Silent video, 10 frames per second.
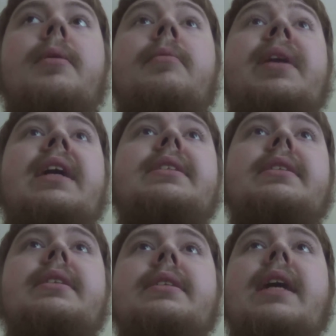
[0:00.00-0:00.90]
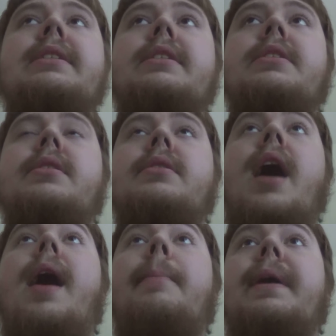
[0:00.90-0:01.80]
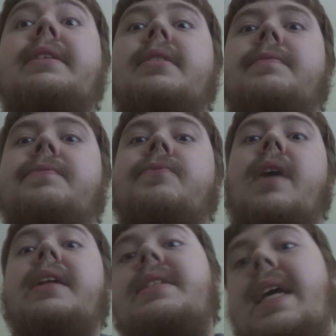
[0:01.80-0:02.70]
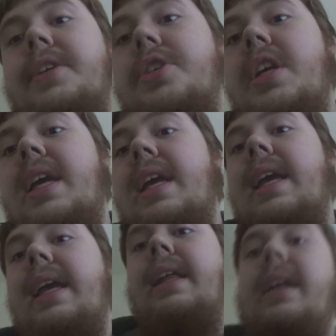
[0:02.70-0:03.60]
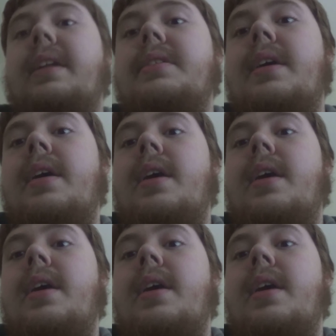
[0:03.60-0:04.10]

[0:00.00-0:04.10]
because it discusses topics of addiction and